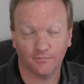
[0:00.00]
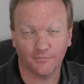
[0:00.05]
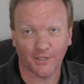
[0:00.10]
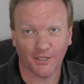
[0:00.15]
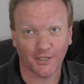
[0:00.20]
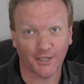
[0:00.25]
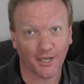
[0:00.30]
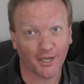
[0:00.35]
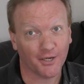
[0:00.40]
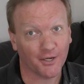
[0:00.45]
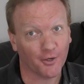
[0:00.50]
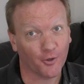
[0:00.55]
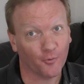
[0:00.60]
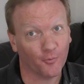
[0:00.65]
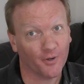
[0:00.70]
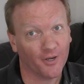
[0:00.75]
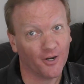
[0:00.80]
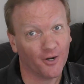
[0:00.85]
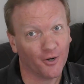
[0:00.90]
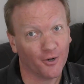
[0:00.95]
And yet, here
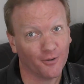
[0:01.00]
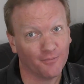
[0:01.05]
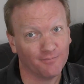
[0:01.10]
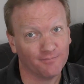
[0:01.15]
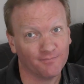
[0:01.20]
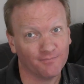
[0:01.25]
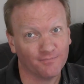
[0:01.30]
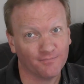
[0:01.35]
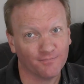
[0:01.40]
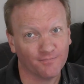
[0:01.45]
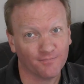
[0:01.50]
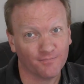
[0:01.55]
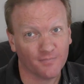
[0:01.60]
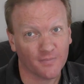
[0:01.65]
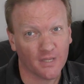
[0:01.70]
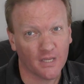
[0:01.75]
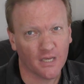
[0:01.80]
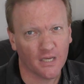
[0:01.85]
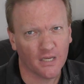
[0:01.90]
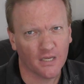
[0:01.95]
we are.
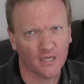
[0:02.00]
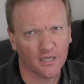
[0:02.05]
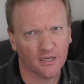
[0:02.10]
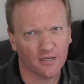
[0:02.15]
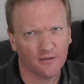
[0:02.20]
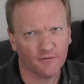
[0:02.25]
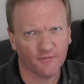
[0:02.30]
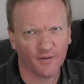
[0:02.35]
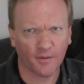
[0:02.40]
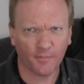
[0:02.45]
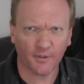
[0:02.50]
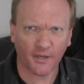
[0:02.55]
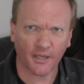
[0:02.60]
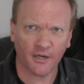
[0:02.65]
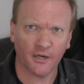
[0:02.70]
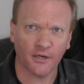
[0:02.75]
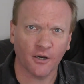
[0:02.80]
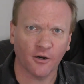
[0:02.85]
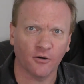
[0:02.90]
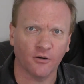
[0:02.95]

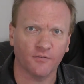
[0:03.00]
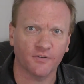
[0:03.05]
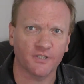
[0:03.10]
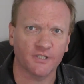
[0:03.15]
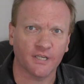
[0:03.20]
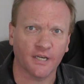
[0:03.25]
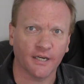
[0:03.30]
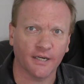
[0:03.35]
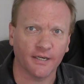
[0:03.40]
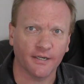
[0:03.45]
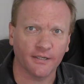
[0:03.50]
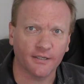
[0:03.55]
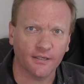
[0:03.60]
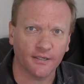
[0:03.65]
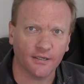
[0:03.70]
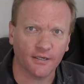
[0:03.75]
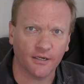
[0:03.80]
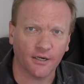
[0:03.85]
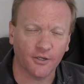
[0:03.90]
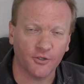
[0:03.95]
Fabricated narrative aside,
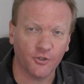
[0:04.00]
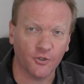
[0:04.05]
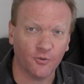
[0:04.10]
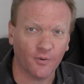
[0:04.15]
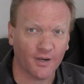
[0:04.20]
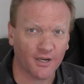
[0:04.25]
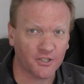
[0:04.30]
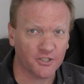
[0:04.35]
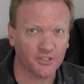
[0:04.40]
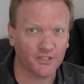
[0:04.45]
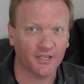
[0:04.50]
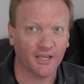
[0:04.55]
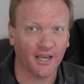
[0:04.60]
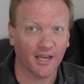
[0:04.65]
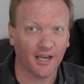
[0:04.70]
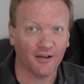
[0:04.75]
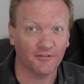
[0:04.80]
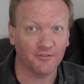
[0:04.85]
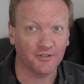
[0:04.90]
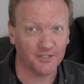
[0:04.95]
I do actually
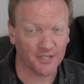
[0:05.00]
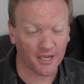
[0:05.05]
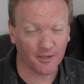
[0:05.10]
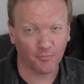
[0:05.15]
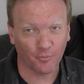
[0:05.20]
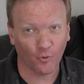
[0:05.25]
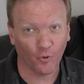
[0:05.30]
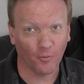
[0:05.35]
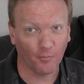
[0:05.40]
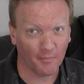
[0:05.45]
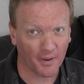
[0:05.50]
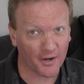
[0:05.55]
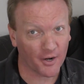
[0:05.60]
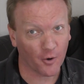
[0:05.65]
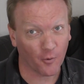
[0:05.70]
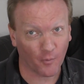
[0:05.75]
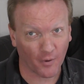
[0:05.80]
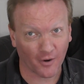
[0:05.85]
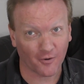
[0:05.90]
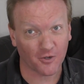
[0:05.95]
have Deadpool
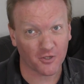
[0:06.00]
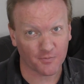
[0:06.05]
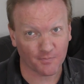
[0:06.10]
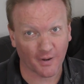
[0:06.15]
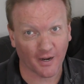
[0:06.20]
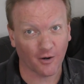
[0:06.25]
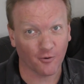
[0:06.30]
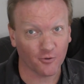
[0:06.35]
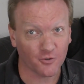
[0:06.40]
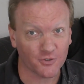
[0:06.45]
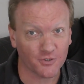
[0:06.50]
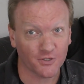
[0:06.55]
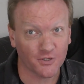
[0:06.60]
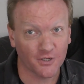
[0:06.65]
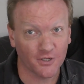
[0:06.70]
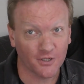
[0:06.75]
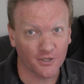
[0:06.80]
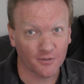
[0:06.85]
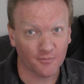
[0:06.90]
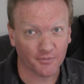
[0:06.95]
meta-awareness
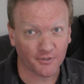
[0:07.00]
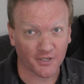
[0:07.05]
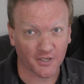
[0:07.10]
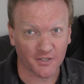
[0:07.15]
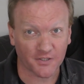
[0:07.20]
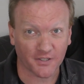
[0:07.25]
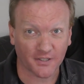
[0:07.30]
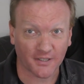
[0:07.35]
powers, because